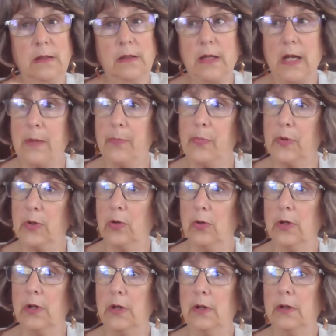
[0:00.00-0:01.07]

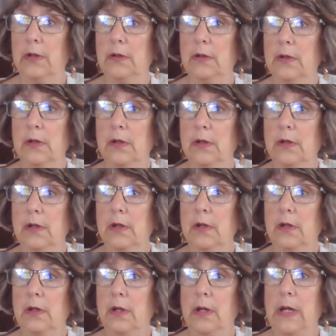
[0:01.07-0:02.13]
Capricorn,
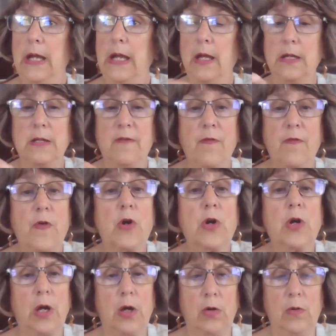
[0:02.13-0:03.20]
and
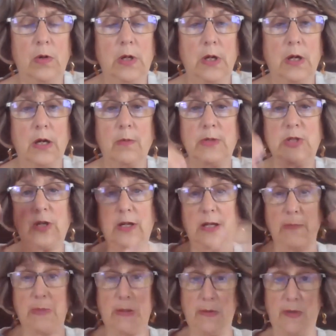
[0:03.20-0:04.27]
Virgo. Are we talking
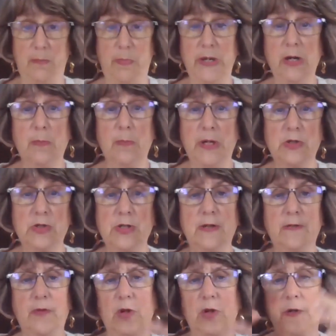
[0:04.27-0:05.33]
about the bigger pictures
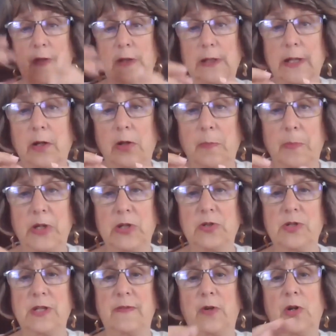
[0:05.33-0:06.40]
of Earth, the littler
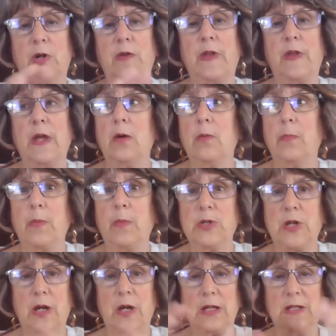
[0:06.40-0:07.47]
pictures of Earth, but we're
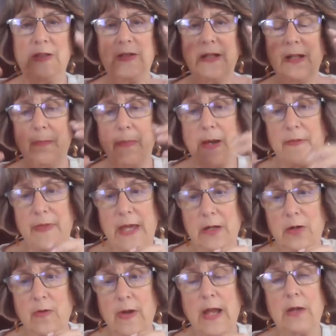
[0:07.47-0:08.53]
talking still about that
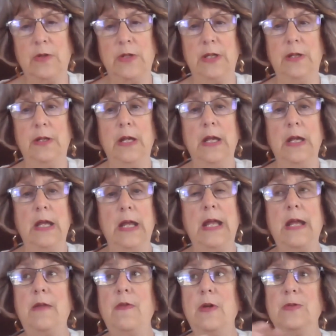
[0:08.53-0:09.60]
grounded?
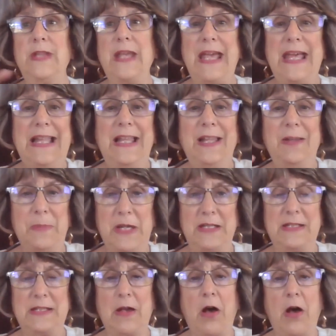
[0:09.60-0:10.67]
And those
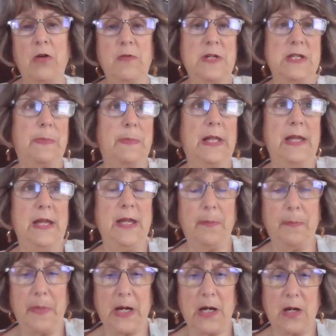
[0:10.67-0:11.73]
elements always play a
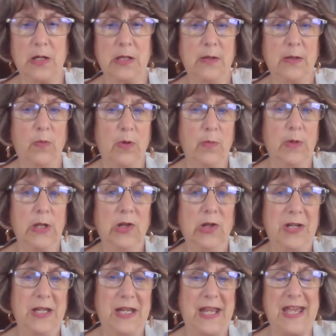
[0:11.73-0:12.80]
part in what we're
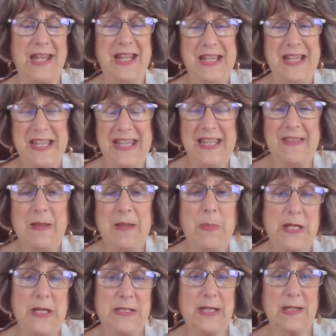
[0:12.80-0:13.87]
looking at in the
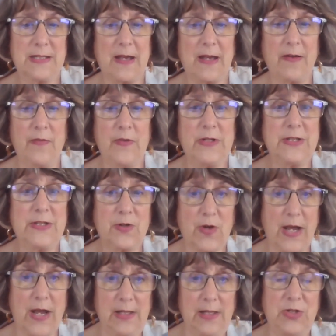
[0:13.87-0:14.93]
basics of
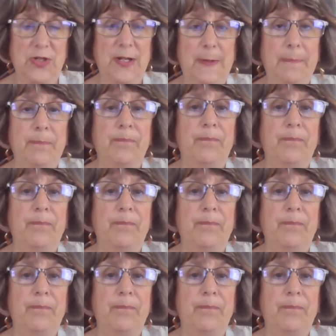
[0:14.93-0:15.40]
astrology.